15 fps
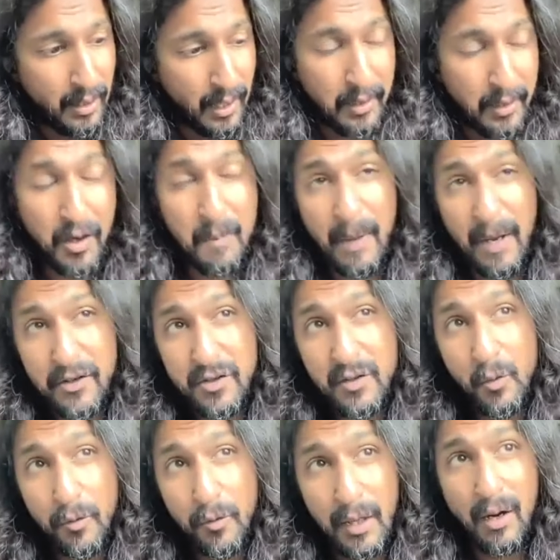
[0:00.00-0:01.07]
I can't mention
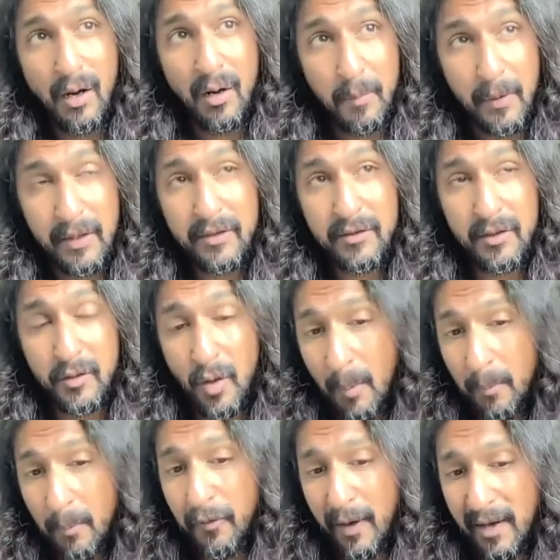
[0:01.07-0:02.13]
who they are, but it's a
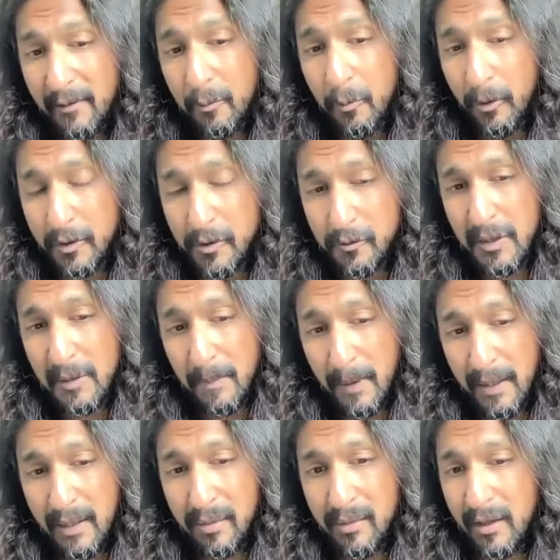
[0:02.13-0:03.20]
top five Wall Street
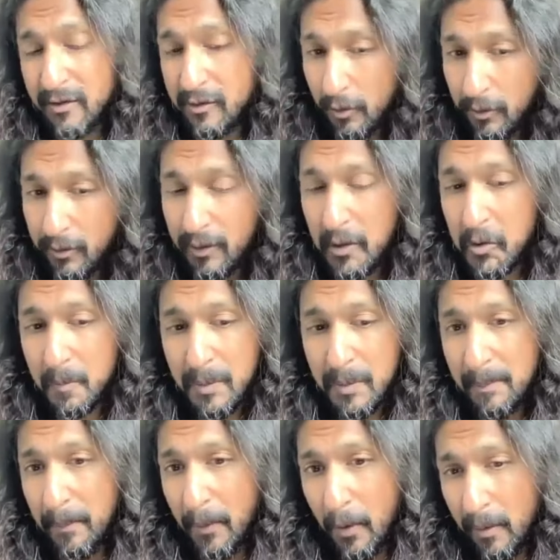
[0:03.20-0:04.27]
bank that's looking to
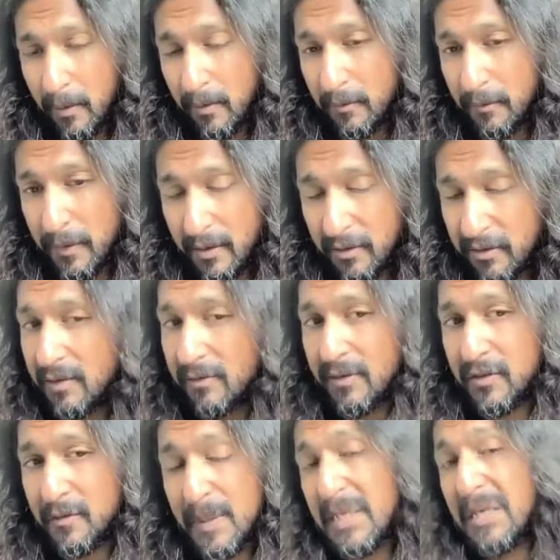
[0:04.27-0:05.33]
be part of their
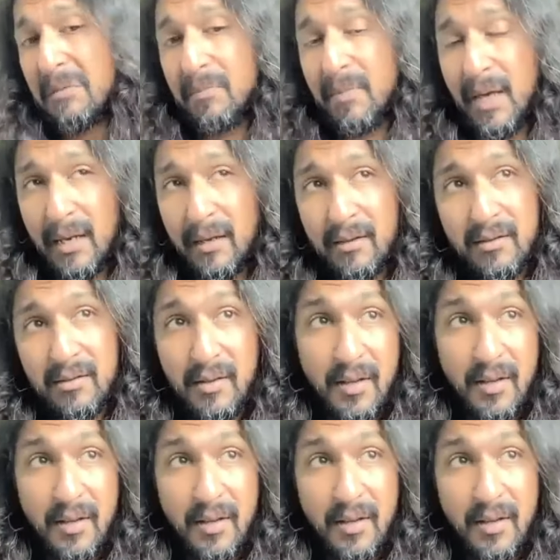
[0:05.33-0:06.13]
Series B at